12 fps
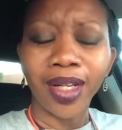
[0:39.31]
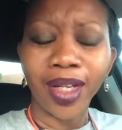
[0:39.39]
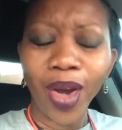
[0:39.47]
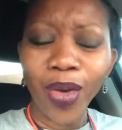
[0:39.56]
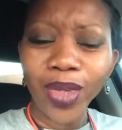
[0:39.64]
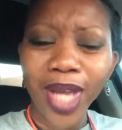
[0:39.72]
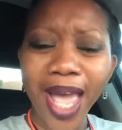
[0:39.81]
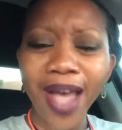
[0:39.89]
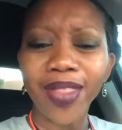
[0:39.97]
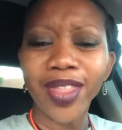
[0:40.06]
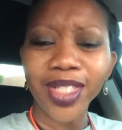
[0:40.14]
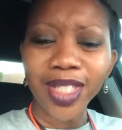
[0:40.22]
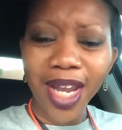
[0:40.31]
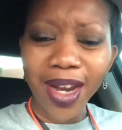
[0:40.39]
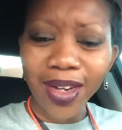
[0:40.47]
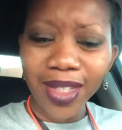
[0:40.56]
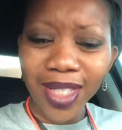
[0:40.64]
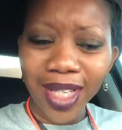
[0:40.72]
go down the
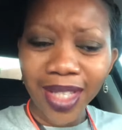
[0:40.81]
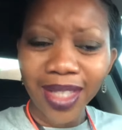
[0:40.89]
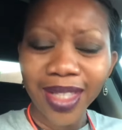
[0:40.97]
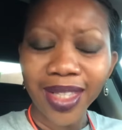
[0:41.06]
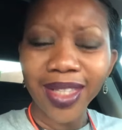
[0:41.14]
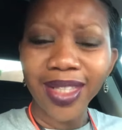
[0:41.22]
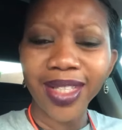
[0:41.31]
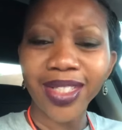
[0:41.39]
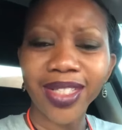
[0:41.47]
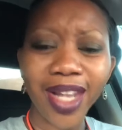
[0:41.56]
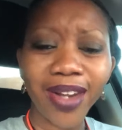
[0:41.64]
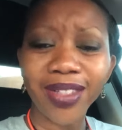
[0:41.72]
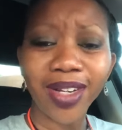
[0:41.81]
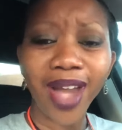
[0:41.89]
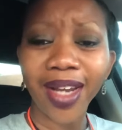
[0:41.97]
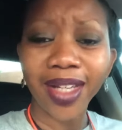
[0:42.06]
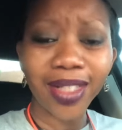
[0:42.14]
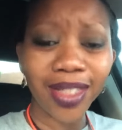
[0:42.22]
stairs, the stairs are
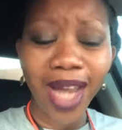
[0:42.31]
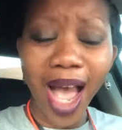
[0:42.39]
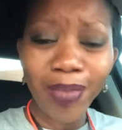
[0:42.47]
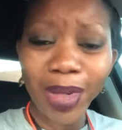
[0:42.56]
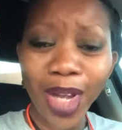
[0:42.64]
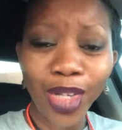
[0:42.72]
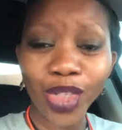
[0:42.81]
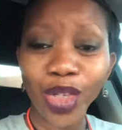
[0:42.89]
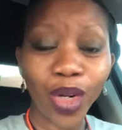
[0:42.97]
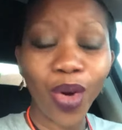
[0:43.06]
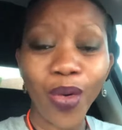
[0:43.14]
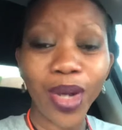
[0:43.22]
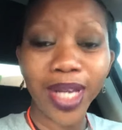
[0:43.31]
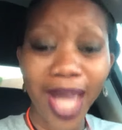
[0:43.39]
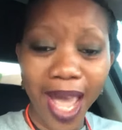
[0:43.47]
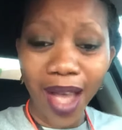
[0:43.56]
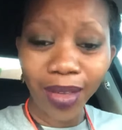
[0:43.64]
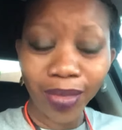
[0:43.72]
not going to stop because you're going
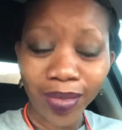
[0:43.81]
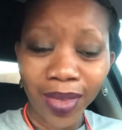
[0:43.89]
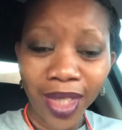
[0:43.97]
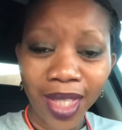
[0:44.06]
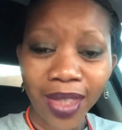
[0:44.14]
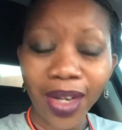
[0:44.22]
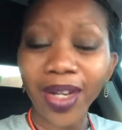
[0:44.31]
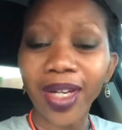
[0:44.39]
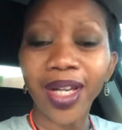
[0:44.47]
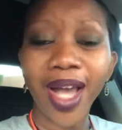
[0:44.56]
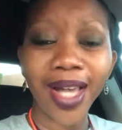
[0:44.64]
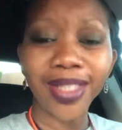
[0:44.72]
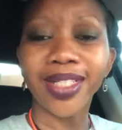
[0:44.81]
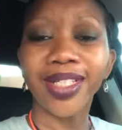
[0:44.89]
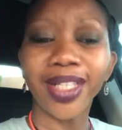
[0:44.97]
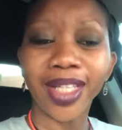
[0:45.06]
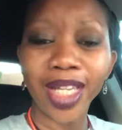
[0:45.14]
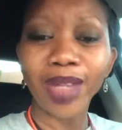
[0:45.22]
down. They're going to
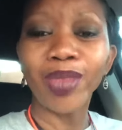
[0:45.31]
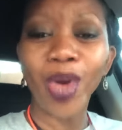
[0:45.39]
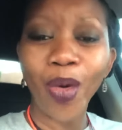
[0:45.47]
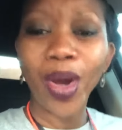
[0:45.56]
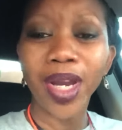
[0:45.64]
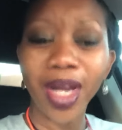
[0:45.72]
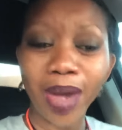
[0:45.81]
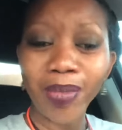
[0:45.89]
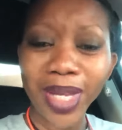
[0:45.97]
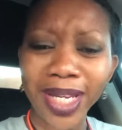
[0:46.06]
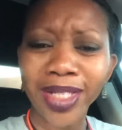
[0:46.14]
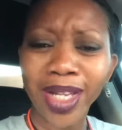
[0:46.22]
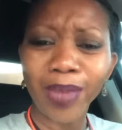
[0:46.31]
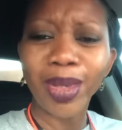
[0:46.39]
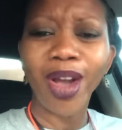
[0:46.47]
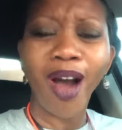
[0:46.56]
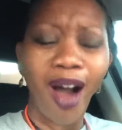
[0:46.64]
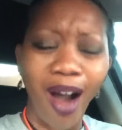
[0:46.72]
constantly keep going up and it's going to
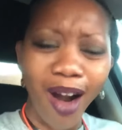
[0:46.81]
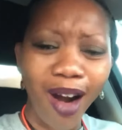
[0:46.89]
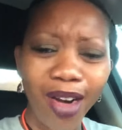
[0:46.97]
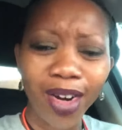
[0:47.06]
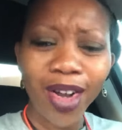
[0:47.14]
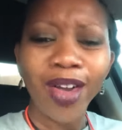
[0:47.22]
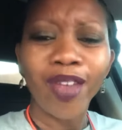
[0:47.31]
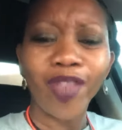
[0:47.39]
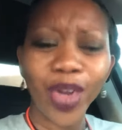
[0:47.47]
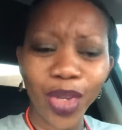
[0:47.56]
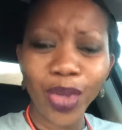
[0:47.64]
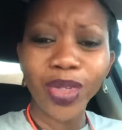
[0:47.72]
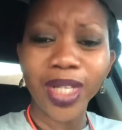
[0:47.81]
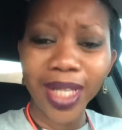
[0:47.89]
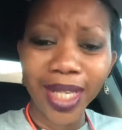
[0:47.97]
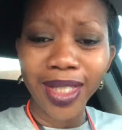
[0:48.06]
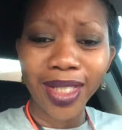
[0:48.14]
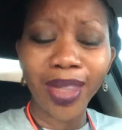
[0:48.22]
be hard for you to
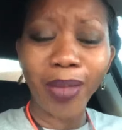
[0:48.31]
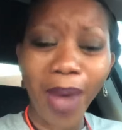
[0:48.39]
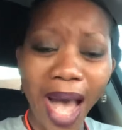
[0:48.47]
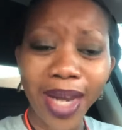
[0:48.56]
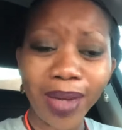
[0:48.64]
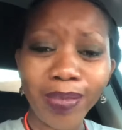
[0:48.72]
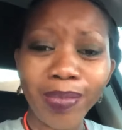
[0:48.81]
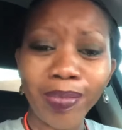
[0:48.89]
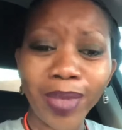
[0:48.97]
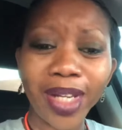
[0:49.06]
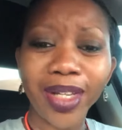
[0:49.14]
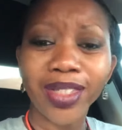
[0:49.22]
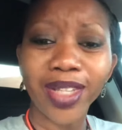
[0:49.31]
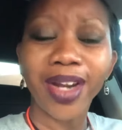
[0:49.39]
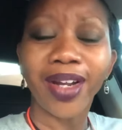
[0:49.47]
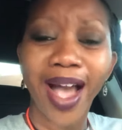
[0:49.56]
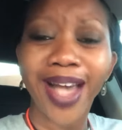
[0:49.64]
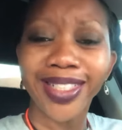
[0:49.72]
get to the bottom because
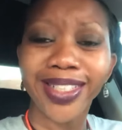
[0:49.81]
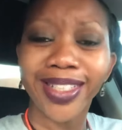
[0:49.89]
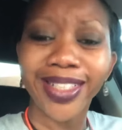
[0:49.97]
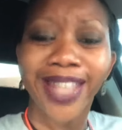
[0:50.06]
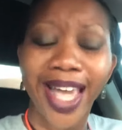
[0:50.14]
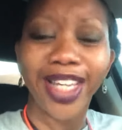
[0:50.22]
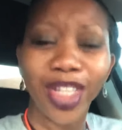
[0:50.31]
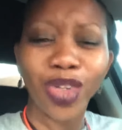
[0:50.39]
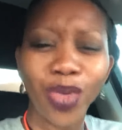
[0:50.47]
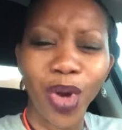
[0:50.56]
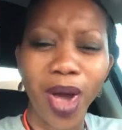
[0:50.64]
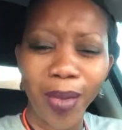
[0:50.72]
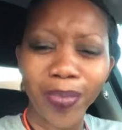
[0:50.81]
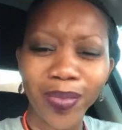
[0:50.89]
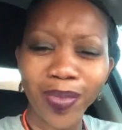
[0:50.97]
they're constantly taking you up.